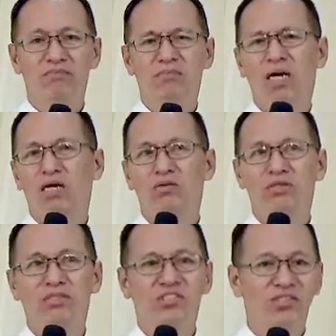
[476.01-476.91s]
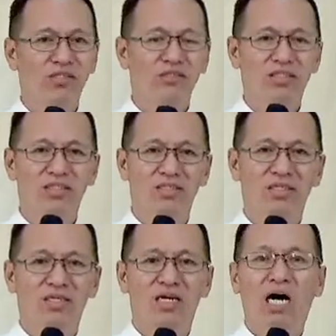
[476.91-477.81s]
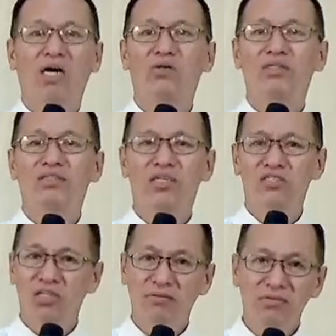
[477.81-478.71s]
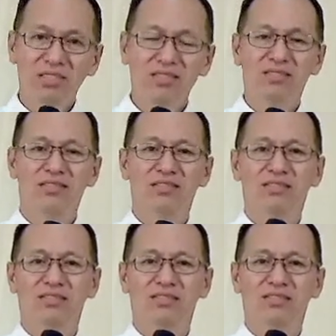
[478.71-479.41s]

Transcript: our sharing, our testimonies.